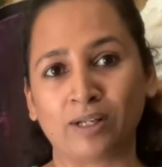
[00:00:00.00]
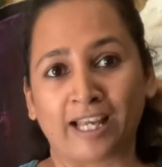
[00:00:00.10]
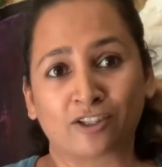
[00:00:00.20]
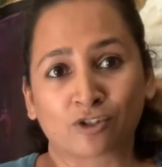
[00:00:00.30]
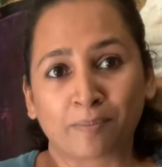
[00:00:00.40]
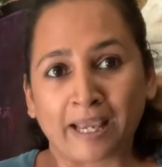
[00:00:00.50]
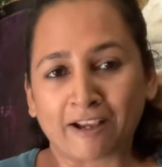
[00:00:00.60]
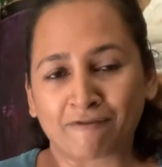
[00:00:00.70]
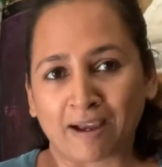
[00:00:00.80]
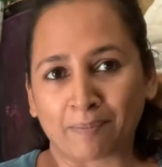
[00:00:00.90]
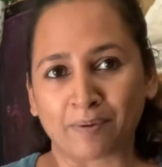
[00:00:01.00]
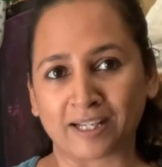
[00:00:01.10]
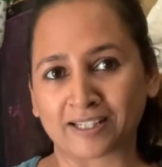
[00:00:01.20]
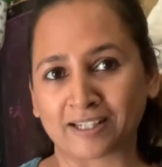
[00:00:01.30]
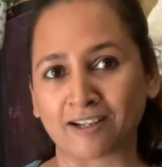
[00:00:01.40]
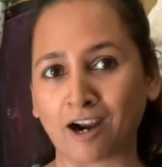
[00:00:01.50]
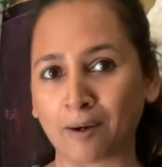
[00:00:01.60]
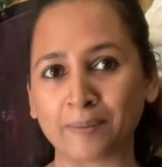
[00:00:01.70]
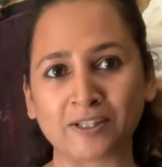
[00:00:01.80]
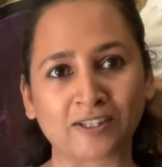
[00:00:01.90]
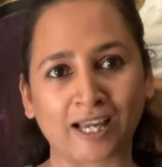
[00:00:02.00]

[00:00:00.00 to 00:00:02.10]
likes to make fabrics and garments,